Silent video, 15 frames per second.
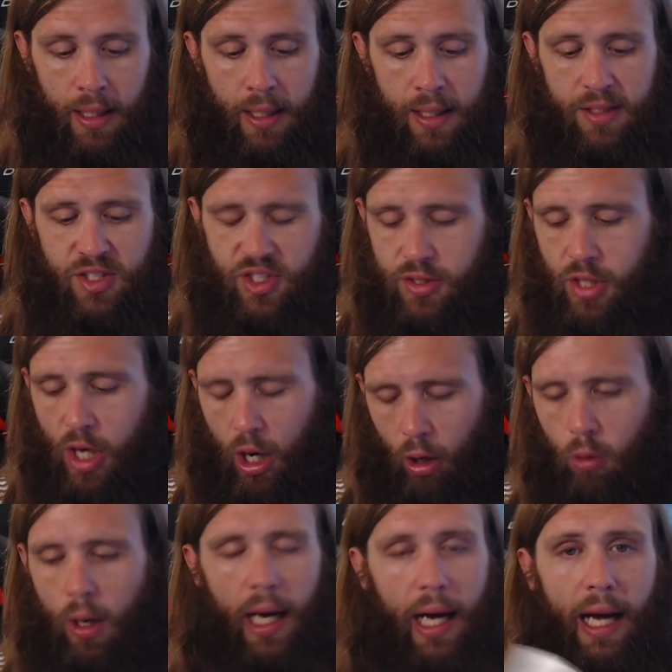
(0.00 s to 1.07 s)

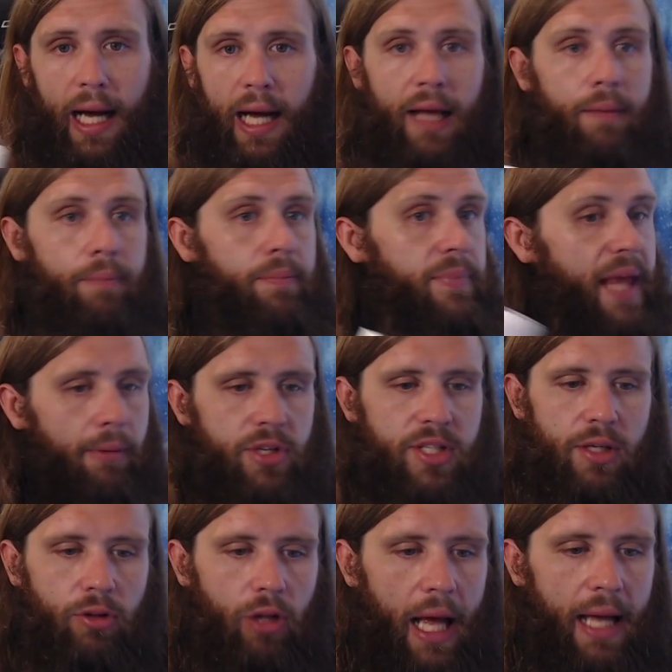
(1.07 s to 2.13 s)
so uh, that was a
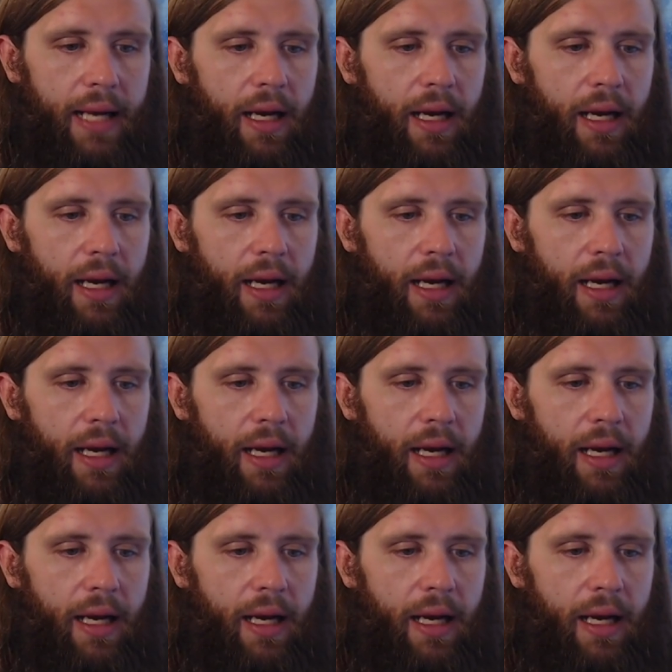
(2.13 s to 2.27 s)
lot